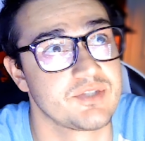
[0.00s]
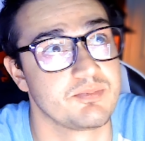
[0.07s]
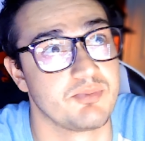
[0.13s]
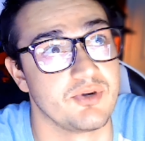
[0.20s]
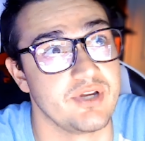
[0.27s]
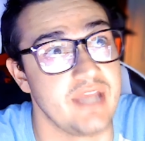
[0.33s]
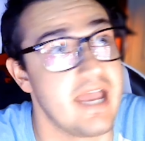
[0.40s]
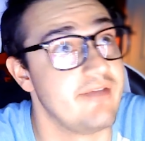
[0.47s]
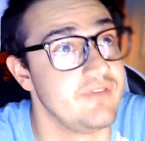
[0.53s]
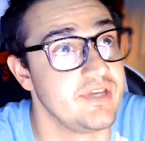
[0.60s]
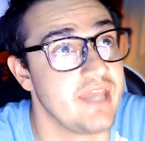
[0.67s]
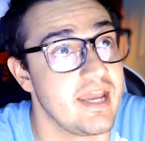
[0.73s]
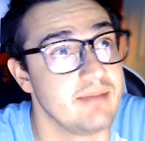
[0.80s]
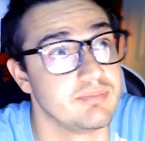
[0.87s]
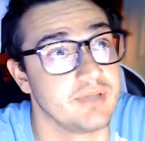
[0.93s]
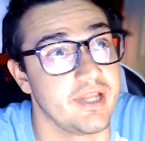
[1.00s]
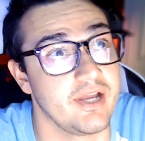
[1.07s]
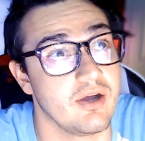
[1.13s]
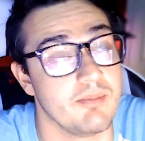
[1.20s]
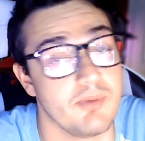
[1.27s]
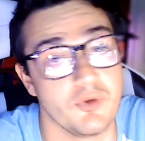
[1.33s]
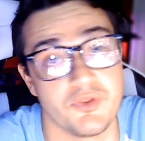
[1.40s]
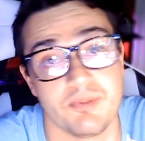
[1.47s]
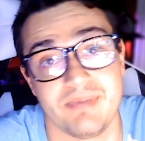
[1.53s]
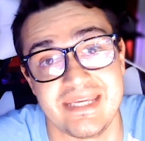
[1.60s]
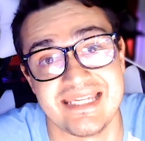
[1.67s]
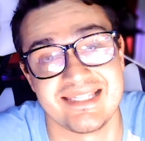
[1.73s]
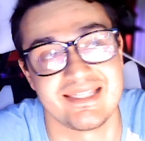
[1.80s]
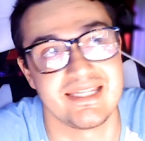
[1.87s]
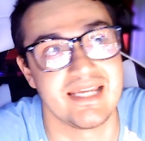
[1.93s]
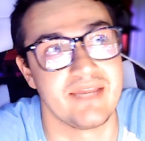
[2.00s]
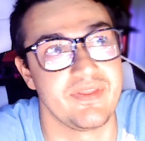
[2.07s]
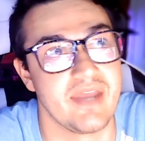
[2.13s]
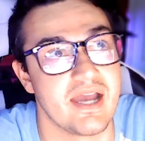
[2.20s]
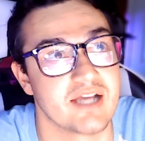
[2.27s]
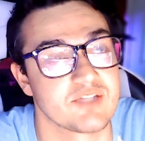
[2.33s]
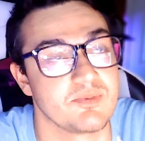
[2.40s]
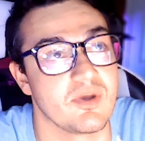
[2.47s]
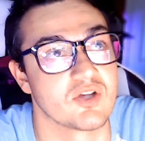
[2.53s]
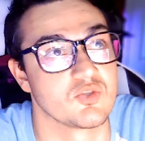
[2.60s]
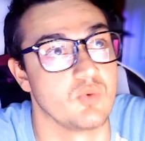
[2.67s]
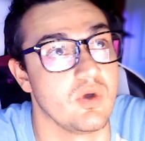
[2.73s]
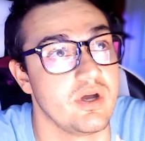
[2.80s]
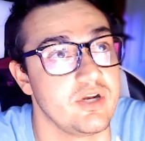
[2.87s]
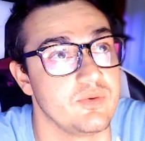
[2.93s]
pretty heavy gameplay on both the PC and the Xbox One.